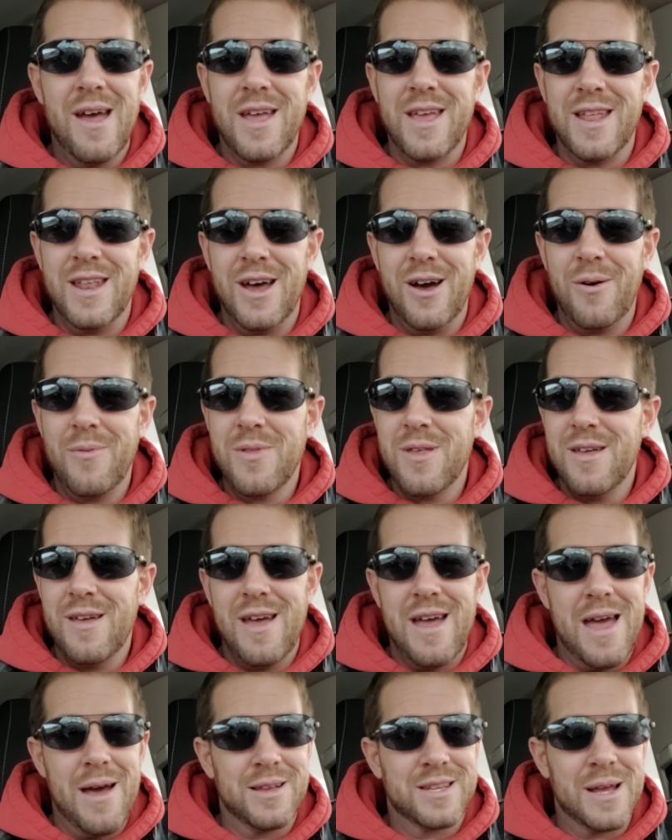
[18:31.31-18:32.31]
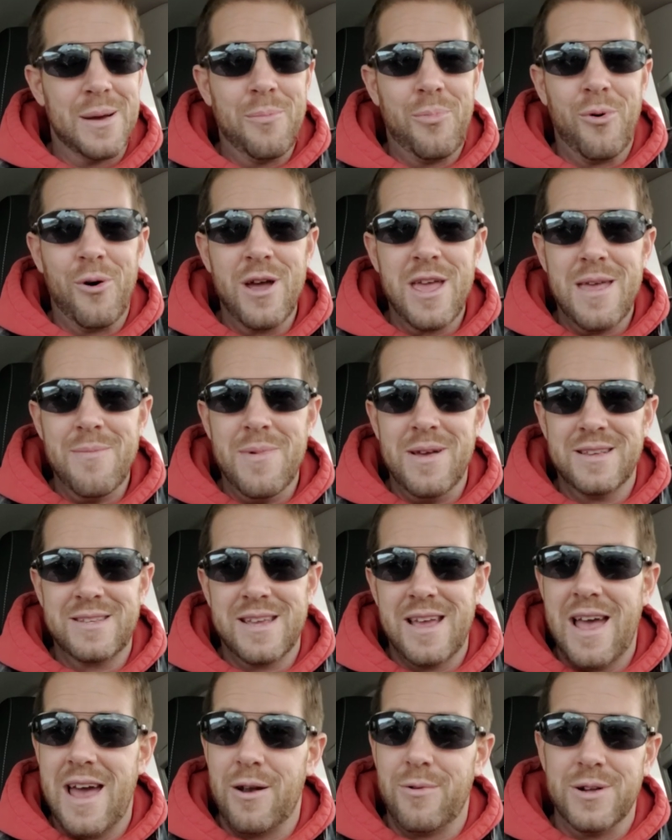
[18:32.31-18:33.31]
you know, at some point you may
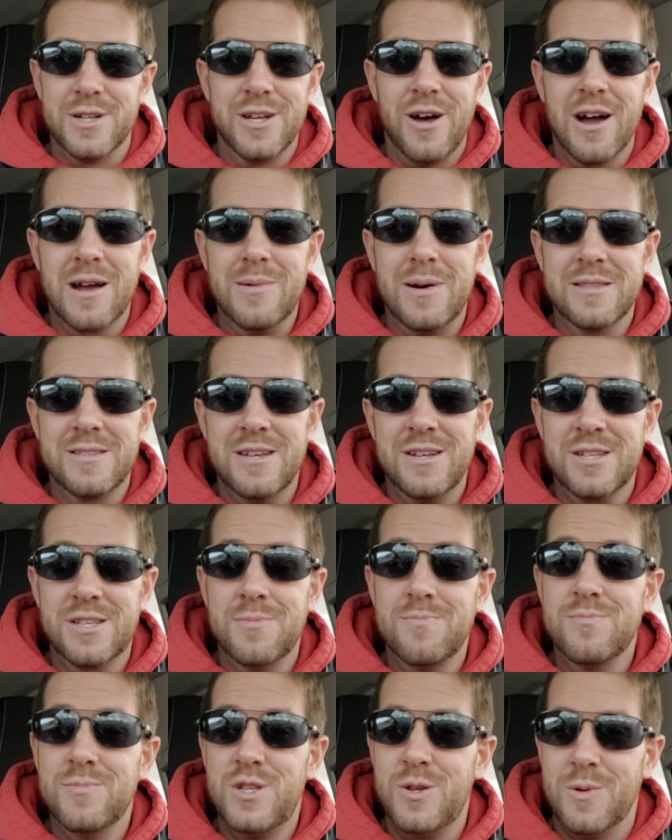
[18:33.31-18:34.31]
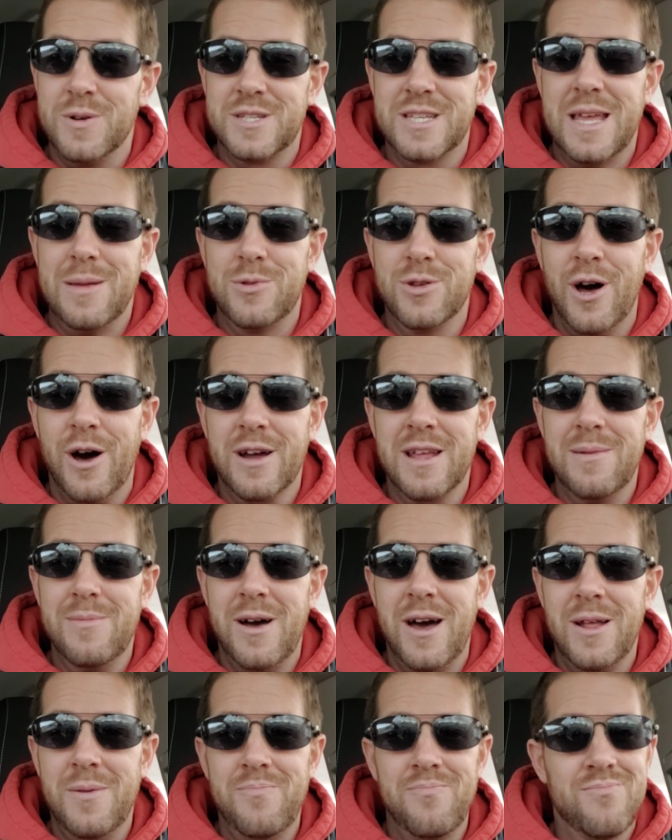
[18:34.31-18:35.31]
say, I don't want to talk about this. She wants to keep talking
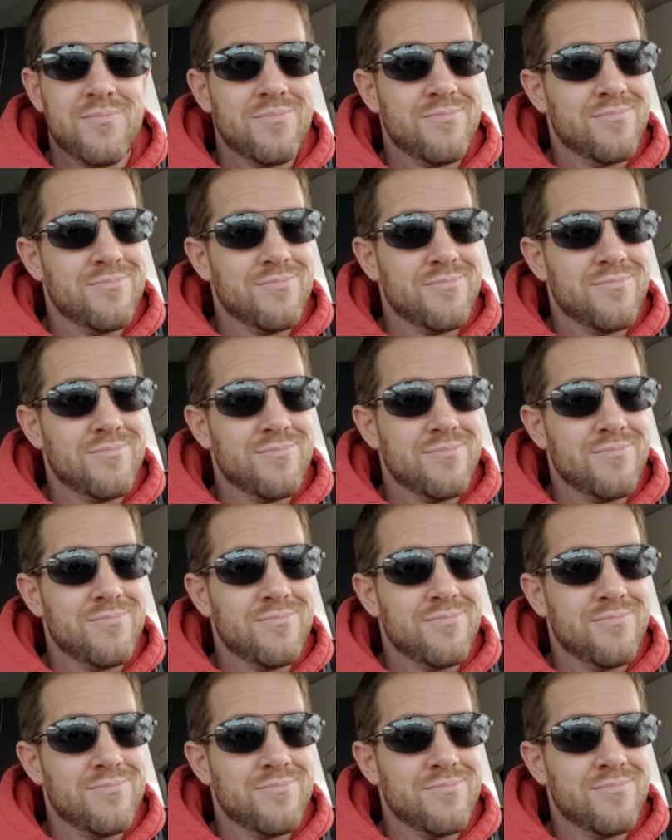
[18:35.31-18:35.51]
about it.